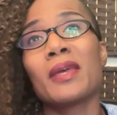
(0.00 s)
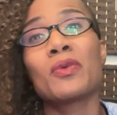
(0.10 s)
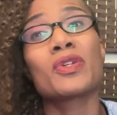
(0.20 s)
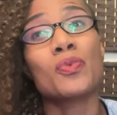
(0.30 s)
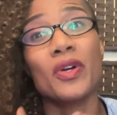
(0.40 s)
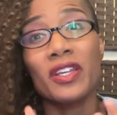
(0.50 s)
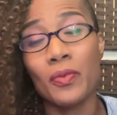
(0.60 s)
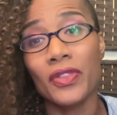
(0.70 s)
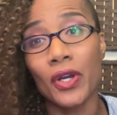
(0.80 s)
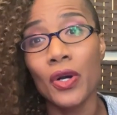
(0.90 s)
It was
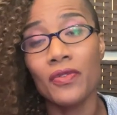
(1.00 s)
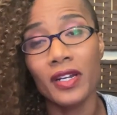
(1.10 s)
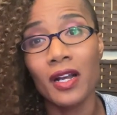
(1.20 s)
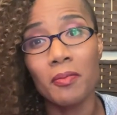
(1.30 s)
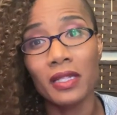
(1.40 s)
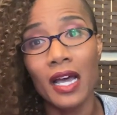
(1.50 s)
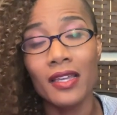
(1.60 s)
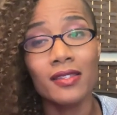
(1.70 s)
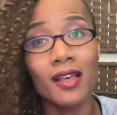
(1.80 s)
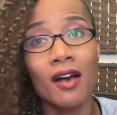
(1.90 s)
working with a COVID
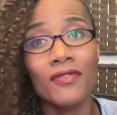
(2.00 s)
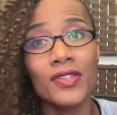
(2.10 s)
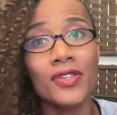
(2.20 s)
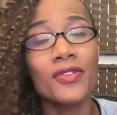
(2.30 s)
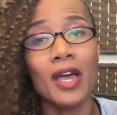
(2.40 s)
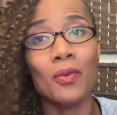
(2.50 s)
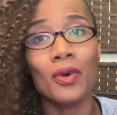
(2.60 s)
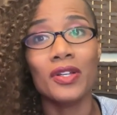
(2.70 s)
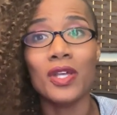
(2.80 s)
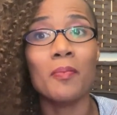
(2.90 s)
compliance officer that
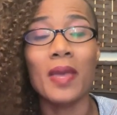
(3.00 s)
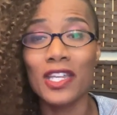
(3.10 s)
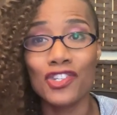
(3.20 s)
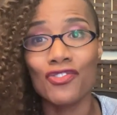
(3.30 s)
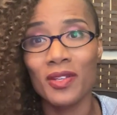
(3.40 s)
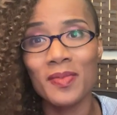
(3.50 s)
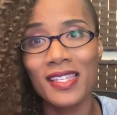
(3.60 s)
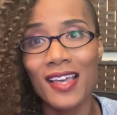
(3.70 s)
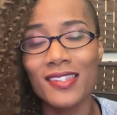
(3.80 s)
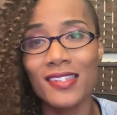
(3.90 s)
works on mainstream
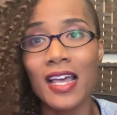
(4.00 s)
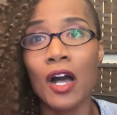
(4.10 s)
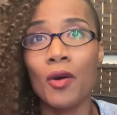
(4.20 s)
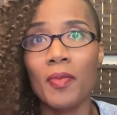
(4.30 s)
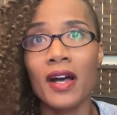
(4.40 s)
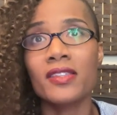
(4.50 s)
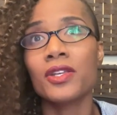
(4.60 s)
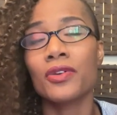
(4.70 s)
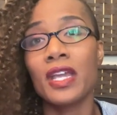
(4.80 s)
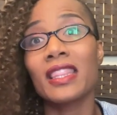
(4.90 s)
sets to help us
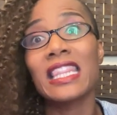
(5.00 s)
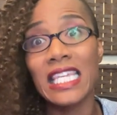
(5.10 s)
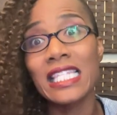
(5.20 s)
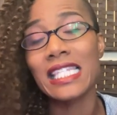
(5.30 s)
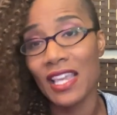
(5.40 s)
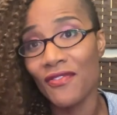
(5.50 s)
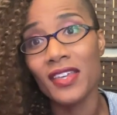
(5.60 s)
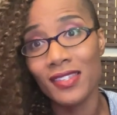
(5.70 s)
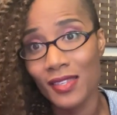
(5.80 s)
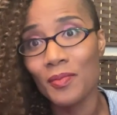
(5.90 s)
create the
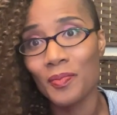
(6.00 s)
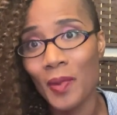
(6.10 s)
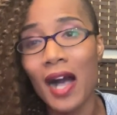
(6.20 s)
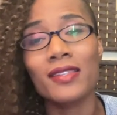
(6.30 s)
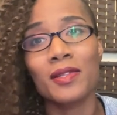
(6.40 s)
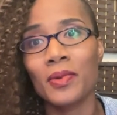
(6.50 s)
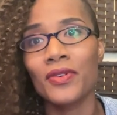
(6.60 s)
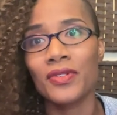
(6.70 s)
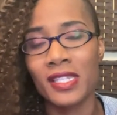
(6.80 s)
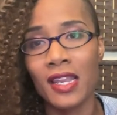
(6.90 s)
safest
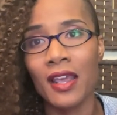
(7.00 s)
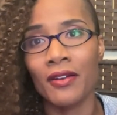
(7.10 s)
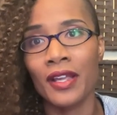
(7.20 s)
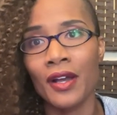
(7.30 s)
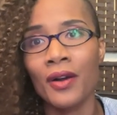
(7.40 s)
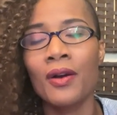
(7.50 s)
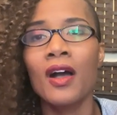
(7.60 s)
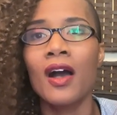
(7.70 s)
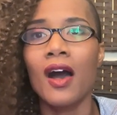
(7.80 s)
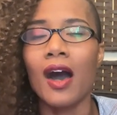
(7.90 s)
possible scenario
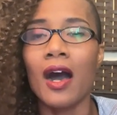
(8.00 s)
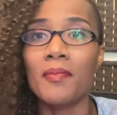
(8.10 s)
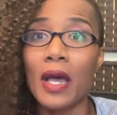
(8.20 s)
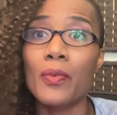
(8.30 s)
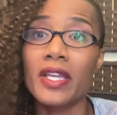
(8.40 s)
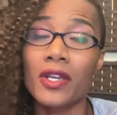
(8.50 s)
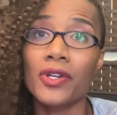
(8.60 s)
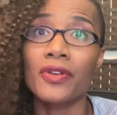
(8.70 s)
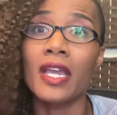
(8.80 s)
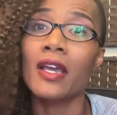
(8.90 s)
that we
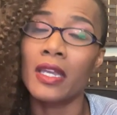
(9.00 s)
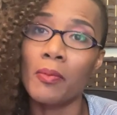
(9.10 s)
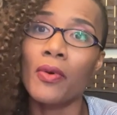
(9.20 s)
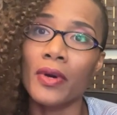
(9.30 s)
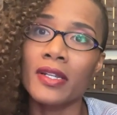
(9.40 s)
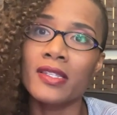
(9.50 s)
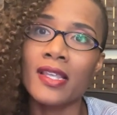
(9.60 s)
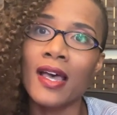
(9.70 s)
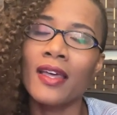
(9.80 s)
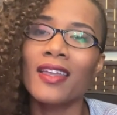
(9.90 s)
can create in a porn
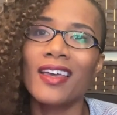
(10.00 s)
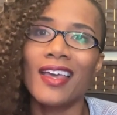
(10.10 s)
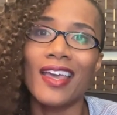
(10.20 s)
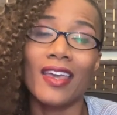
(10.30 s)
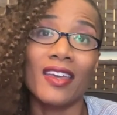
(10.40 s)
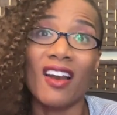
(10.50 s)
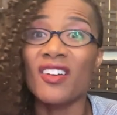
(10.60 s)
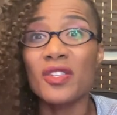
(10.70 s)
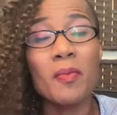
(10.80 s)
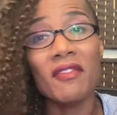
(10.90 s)
set. It
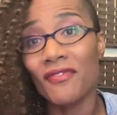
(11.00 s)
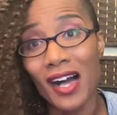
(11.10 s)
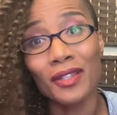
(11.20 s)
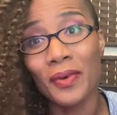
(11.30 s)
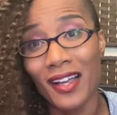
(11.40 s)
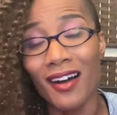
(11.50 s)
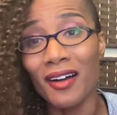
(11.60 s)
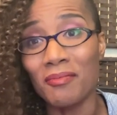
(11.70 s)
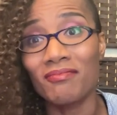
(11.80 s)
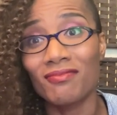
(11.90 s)
also meant following
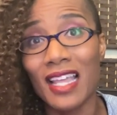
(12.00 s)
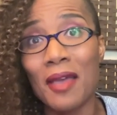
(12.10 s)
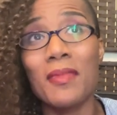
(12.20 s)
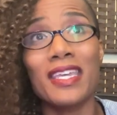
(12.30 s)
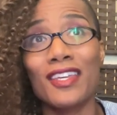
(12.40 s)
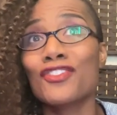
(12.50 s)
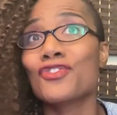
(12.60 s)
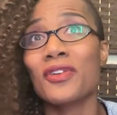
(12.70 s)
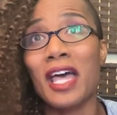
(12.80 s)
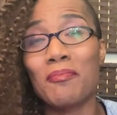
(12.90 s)
up and making
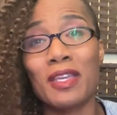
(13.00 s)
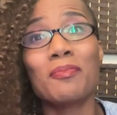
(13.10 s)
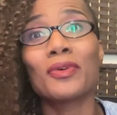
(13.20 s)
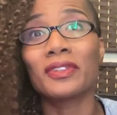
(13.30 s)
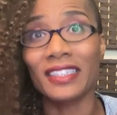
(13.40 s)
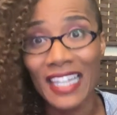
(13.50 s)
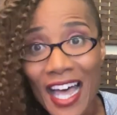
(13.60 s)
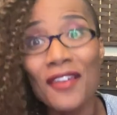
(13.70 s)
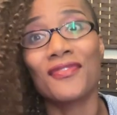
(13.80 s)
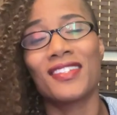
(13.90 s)
sure that people
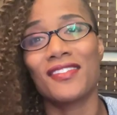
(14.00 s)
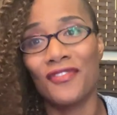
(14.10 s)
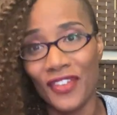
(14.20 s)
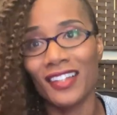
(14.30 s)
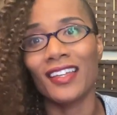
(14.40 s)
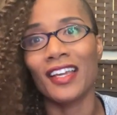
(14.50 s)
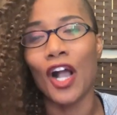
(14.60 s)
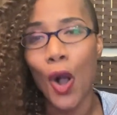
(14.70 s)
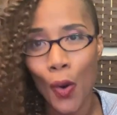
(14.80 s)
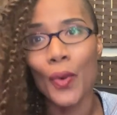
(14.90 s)
left
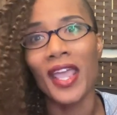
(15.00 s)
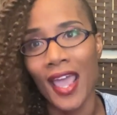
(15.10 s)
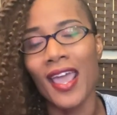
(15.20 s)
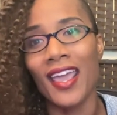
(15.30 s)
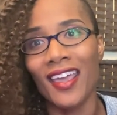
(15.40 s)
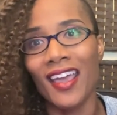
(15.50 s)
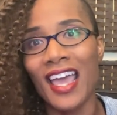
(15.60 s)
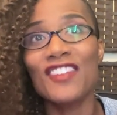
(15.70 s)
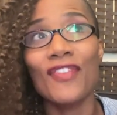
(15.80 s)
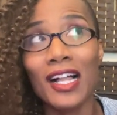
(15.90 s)
feeling okay,
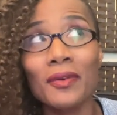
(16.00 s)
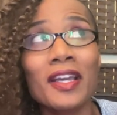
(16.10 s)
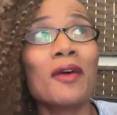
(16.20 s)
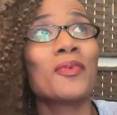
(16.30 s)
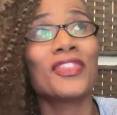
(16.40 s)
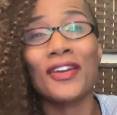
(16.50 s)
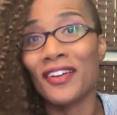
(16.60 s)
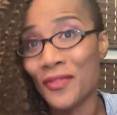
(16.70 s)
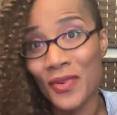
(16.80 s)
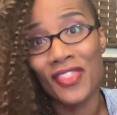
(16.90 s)
and following up with
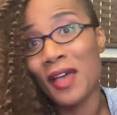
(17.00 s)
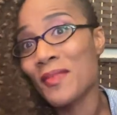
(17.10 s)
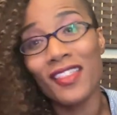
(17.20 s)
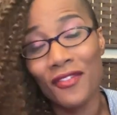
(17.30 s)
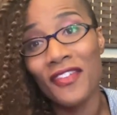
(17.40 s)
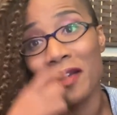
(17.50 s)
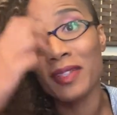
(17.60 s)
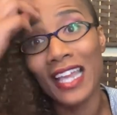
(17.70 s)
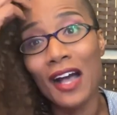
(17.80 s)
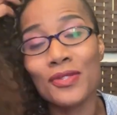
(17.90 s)
them and their
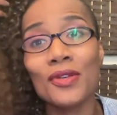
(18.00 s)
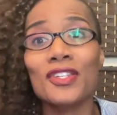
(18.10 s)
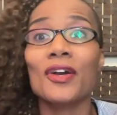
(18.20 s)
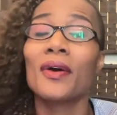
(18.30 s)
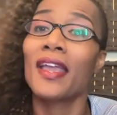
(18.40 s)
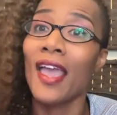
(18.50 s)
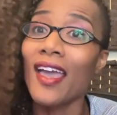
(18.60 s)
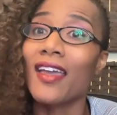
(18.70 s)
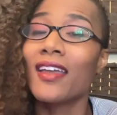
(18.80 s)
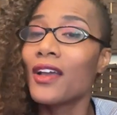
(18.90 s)
family households and going,
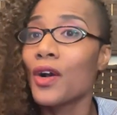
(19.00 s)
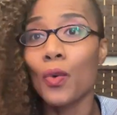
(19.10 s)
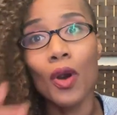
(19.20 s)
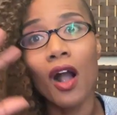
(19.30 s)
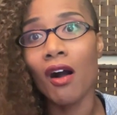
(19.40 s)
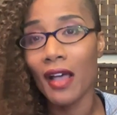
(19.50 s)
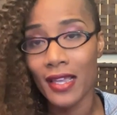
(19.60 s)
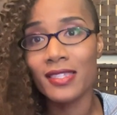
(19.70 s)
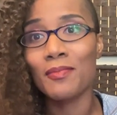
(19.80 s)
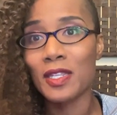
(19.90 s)
hey, we're all
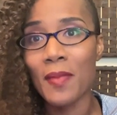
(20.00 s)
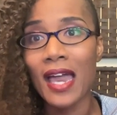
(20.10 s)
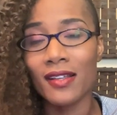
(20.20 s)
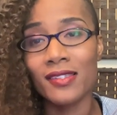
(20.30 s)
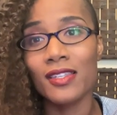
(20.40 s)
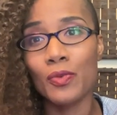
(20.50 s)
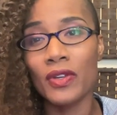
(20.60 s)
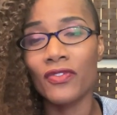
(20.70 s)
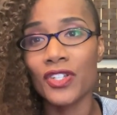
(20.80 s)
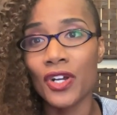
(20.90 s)
asymptomatic since
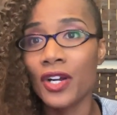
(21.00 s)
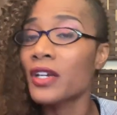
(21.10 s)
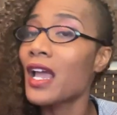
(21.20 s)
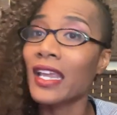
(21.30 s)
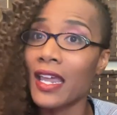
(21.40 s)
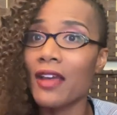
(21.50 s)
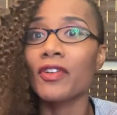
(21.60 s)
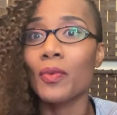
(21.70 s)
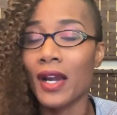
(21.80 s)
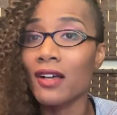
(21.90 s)
we've returned. Can
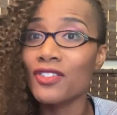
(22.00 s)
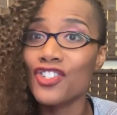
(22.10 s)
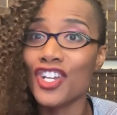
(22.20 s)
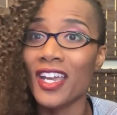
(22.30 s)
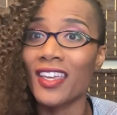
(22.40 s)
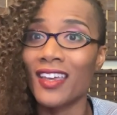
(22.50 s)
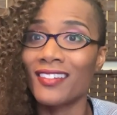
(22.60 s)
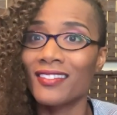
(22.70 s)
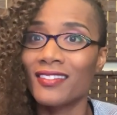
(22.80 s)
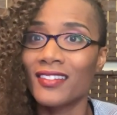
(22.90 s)
everyone else check in?